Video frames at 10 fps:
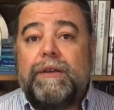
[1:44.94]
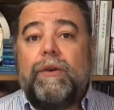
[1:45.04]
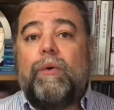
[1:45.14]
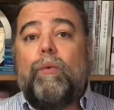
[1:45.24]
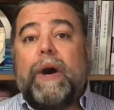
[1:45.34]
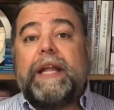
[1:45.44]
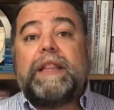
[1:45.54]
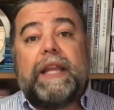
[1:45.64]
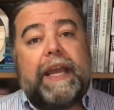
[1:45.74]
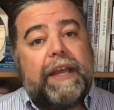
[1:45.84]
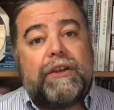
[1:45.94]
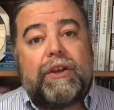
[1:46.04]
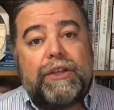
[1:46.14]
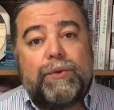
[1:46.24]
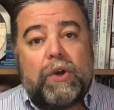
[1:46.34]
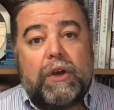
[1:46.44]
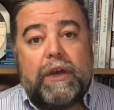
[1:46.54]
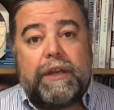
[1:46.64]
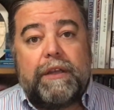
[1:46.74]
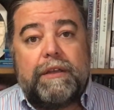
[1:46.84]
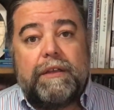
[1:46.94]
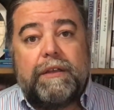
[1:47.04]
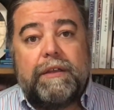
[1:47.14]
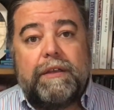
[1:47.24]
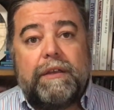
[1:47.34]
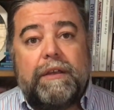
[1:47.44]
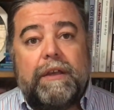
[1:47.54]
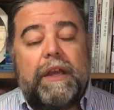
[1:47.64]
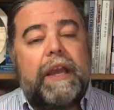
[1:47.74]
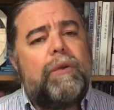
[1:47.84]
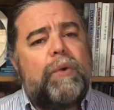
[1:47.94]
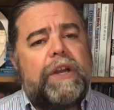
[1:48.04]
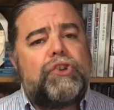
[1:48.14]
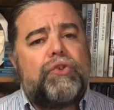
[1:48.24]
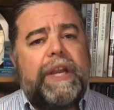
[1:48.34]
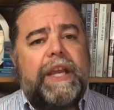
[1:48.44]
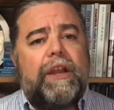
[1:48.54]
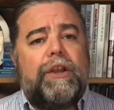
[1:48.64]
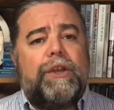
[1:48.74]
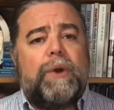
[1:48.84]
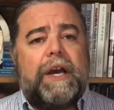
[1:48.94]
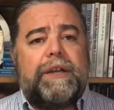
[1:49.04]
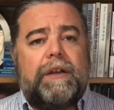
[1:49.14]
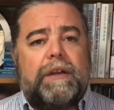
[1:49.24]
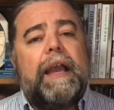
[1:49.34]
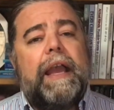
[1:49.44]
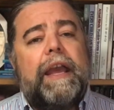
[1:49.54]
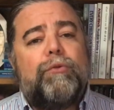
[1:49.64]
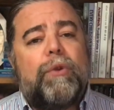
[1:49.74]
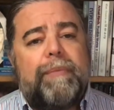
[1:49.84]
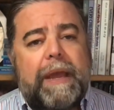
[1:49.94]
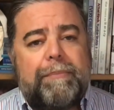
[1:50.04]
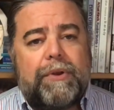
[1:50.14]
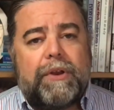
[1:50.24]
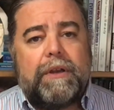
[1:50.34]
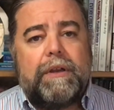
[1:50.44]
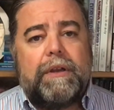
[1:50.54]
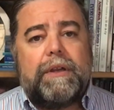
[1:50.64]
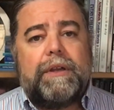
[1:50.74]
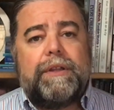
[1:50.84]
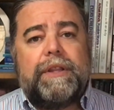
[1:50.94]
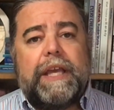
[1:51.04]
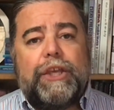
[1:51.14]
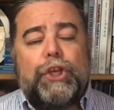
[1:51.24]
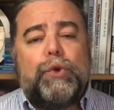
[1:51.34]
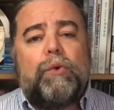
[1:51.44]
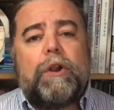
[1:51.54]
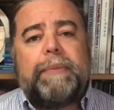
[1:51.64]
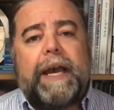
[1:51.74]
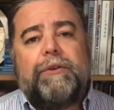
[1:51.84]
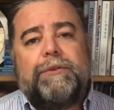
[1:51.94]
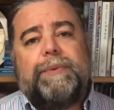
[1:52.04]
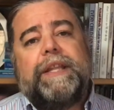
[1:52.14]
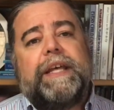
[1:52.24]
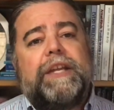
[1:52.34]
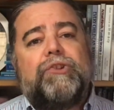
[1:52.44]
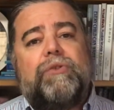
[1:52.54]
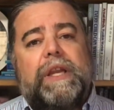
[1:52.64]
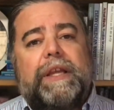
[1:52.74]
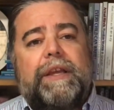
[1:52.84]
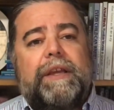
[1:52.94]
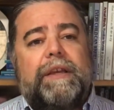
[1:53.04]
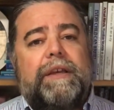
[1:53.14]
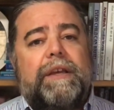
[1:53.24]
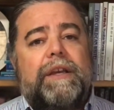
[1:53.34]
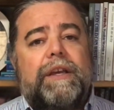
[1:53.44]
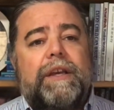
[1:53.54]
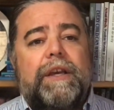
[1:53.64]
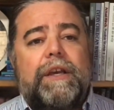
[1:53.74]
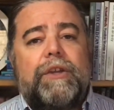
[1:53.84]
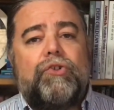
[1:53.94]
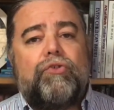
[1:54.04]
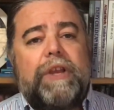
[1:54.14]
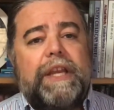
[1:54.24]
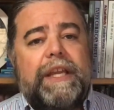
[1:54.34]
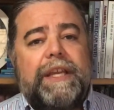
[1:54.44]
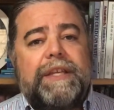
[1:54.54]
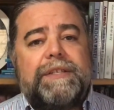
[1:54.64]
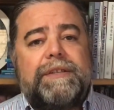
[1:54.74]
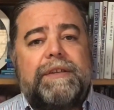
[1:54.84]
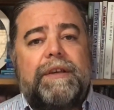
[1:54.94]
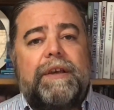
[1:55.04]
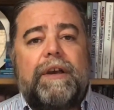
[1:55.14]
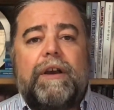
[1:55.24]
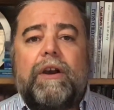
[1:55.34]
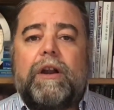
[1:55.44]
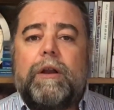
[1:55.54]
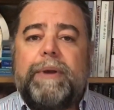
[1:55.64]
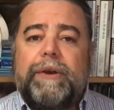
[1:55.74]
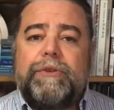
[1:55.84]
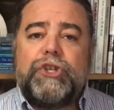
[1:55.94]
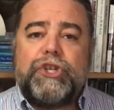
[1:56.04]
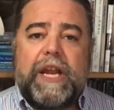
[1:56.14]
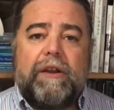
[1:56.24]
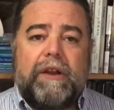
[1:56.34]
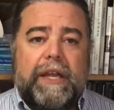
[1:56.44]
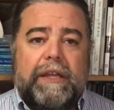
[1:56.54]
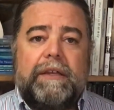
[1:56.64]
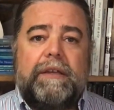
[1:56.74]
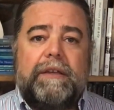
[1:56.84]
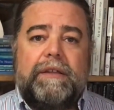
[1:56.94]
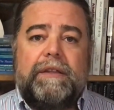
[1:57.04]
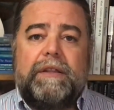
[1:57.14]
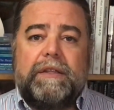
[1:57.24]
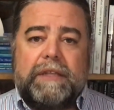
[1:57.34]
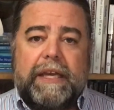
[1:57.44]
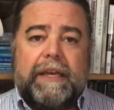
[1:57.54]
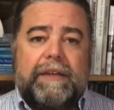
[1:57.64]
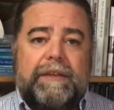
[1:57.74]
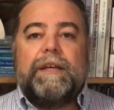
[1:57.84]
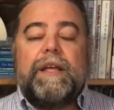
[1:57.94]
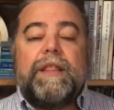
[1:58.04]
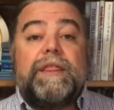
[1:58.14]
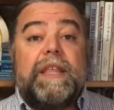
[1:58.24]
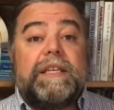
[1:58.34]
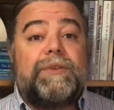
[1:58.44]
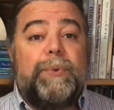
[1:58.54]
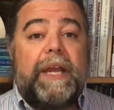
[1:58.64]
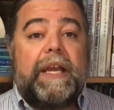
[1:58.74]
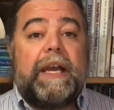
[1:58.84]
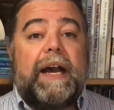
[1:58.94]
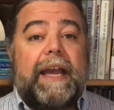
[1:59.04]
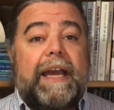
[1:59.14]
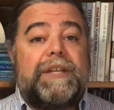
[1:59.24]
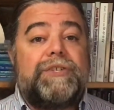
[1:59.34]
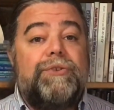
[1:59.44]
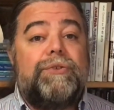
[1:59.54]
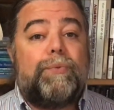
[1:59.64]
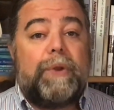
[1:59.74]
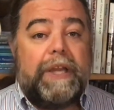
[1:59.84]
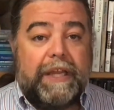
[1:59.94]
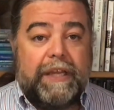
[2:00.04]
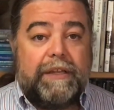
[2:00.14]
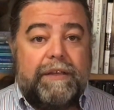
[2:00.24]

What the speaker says: what land are you on, and what treaty are you under? And remember that you are bound by that treaty. Treaties are about sharing the land. This week, I asked you to read